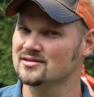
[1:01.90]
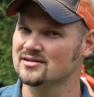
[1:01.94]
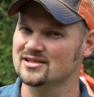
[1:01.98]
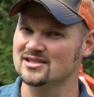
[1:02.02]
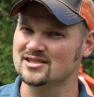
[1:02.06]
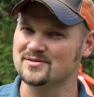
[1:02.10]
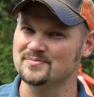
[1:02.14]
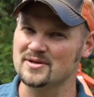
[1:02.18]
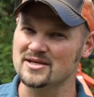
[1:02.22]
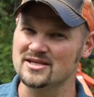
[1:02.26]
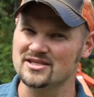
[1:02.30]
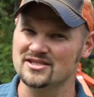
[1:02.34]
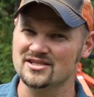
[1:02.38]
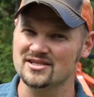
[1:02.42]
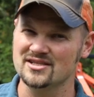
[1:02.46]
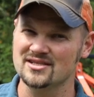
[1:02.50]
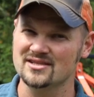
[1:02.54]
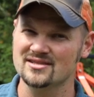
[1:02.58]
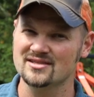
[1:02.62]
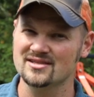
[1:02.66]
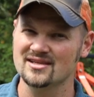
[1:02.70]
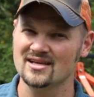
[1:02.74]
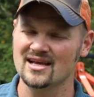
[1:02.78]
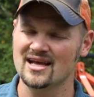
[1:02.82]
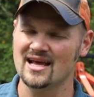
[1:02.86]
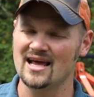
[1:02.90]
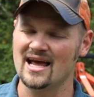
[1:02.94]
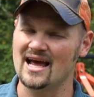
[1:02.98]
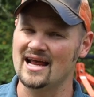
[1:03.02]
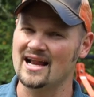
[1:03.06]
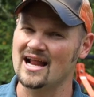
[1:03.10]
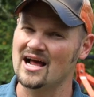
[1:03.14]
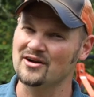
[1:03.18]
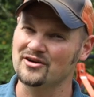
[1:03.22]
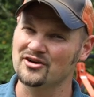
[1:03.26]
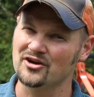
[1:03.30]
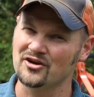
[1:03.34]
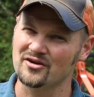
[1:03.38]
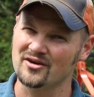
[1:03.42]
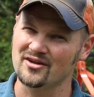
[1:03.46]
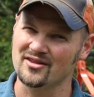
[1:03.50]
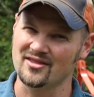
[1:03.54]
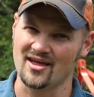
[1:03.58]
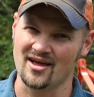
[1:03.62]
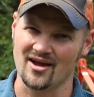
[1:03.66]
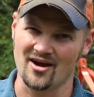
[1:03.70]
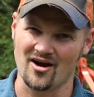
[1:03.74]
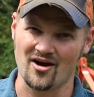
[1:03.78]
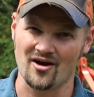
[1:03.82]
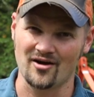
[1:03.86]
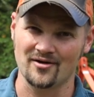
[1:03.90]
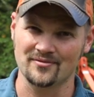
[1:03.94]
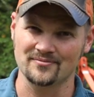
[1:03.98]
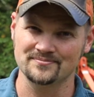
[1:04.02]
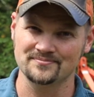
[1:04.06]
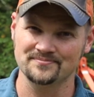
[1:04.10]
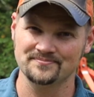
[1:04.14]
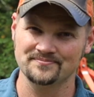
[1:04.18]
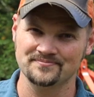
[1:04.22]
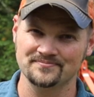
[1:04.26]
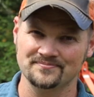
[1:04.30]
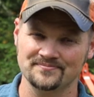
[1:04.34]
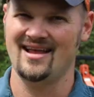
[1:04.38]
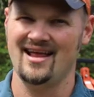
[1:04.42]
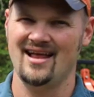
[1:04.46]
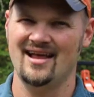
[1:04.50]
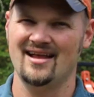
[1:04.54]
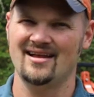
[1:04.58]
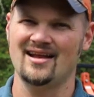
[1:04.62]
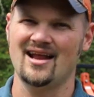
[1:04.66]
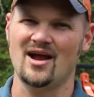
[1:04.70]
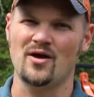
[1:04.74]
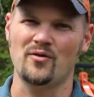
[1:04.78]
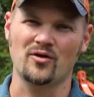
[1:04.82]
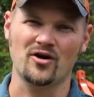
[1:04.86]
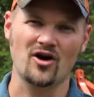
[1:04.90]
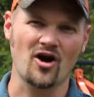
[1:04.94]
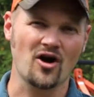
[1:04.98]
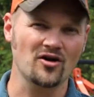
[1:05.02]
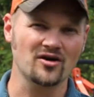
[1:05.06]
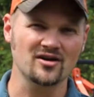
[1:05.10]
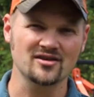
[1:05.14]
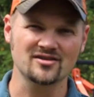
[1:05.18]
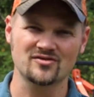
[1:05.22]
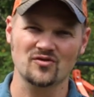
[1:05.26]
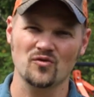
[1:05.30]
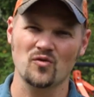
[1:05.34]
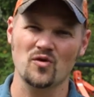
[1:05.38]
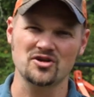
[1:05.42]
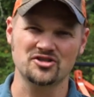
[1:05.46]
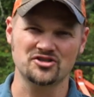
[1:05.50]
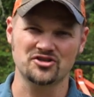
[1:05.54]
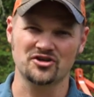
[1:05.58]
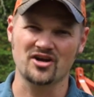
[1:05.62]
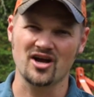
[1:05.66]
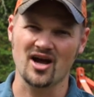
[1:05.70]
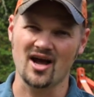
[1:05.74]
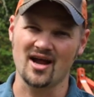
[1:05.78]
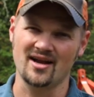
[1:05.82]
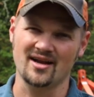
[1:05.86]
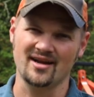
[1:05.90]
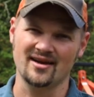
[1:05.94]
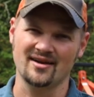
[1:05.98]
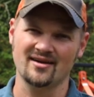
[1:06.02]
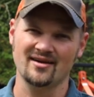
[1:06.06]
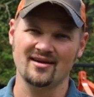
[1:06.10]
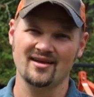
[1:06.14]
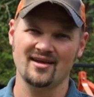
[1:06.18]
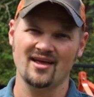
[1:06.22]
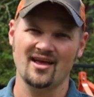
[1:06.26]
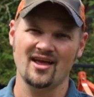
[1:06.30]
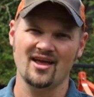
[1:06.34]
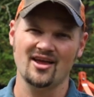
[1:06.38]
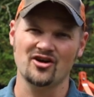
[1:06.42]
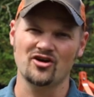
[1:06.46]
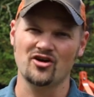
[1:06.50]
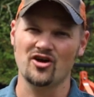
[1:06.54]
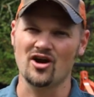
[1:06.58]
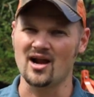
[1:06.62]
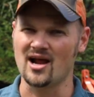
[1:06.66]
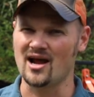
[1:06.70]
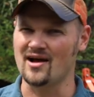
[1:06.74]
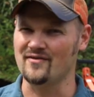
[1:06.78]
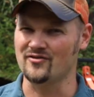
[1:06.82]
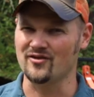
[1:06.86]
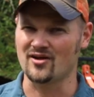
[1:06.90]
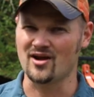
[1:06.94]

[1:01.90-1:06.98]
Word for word: the species, and how dirty they are. Now, regardless of what you're cutting, you're gonna have